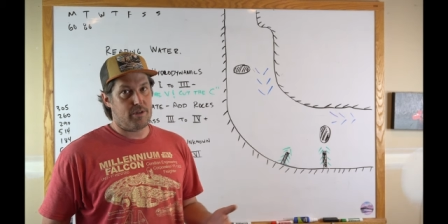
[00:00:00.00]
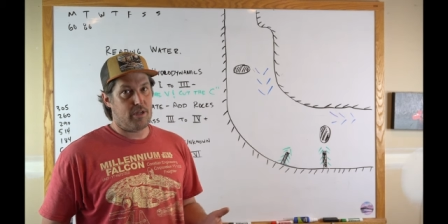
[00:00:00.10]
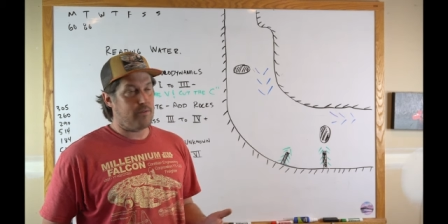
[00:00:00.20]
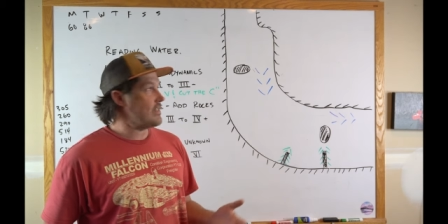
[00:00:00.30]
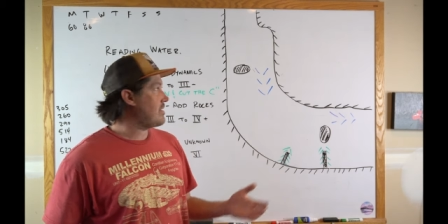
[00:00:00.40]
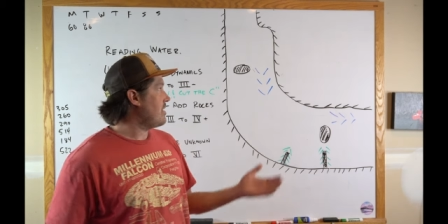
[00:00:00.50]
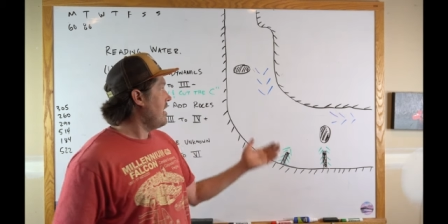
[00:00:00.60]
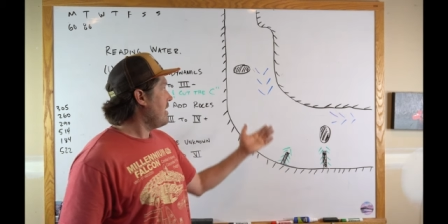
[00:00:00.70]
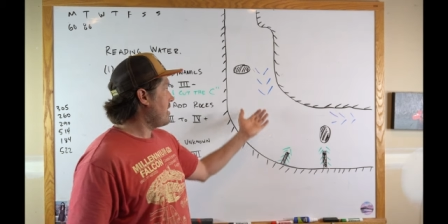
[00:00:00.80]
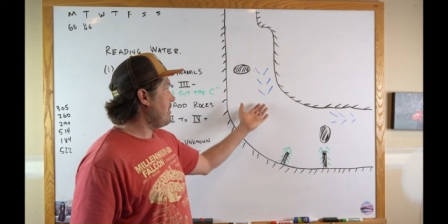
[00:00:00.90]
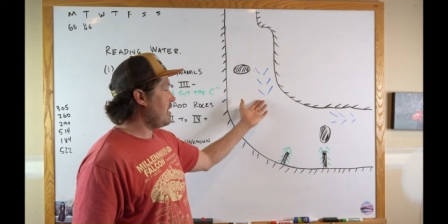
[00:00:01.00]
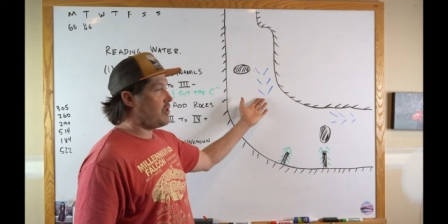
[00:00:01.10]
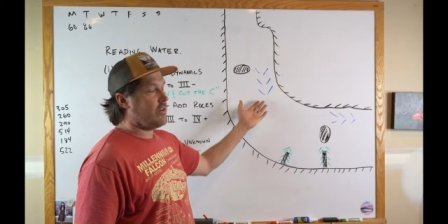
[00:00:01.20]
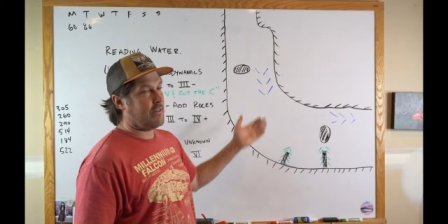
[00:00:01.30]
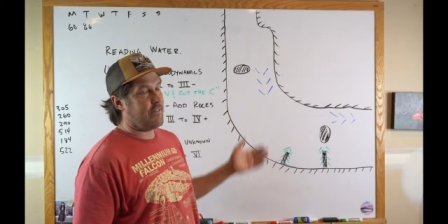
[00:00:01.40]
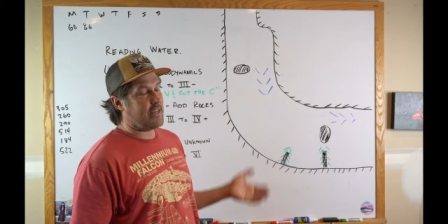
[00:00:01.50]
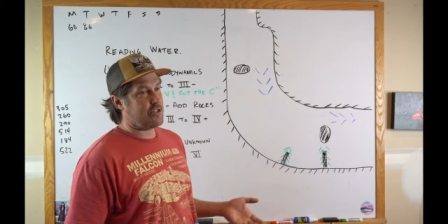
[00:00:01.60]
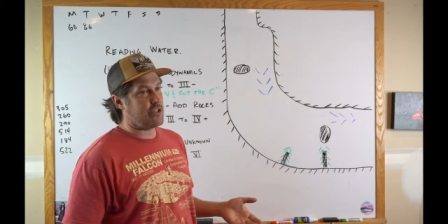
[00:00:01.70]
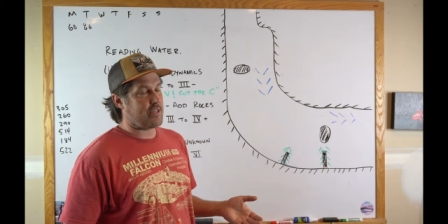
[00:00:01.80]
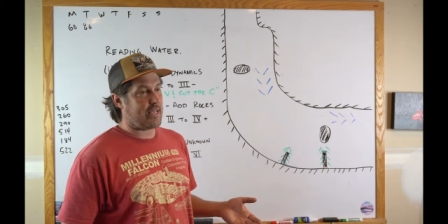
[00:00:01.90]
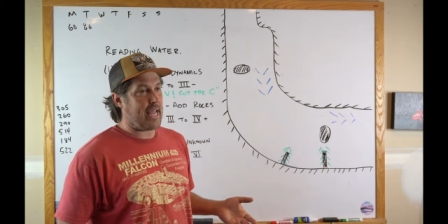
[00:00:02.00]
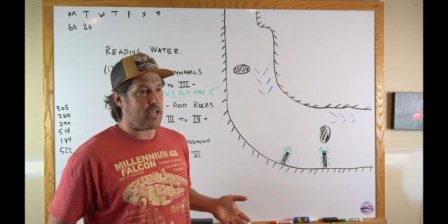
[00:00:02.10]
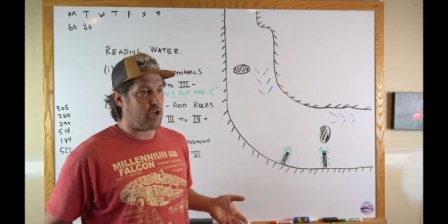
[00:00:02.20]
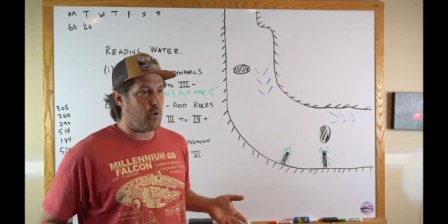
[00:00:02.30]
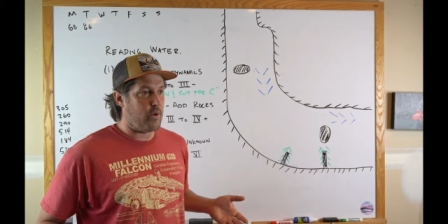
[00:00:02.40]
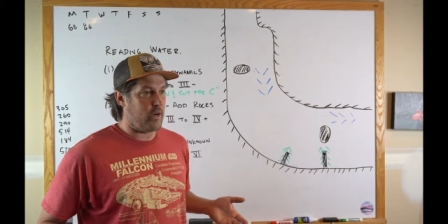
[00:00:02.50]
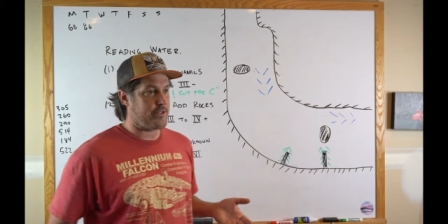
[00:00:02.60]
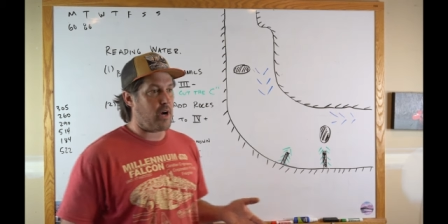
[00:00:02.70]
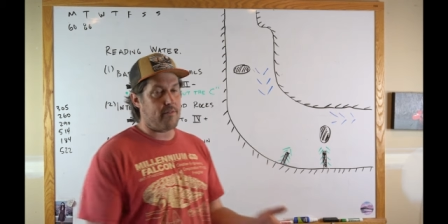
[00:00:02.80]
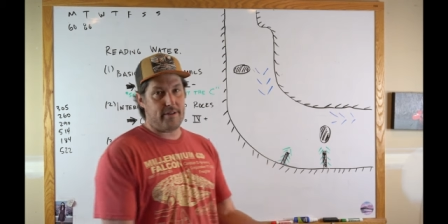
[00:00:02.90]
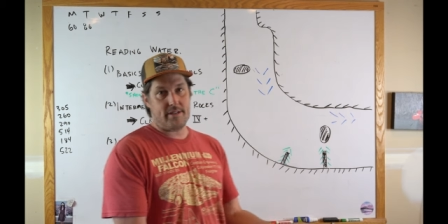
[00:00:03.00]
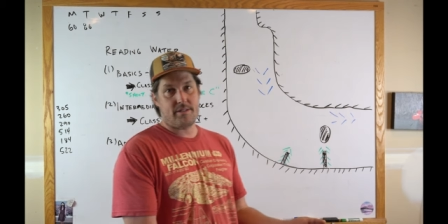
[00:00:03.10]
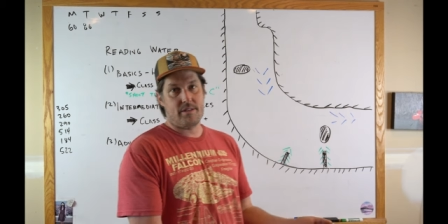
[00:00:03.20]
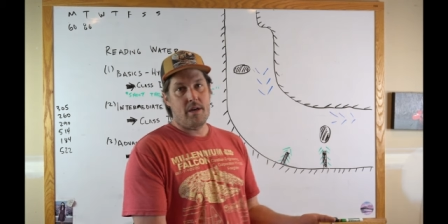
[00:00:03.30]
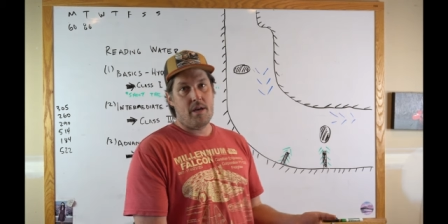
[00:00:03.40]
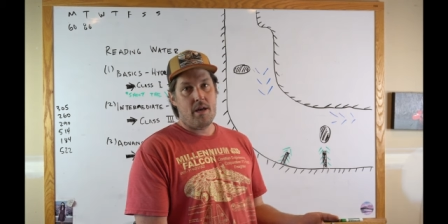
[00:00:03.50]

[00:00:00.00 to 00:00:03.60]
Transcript: You know, this, to me, shooting the V is just like, hey, go where it's obvious.